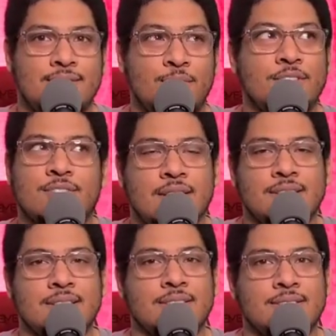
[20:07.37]
with this
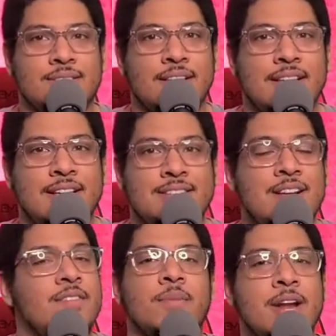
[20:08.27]
craziness. So now
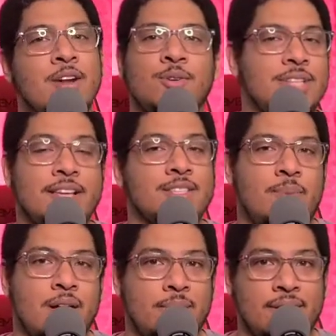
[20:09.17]
everybody knows that he's Spider-Man.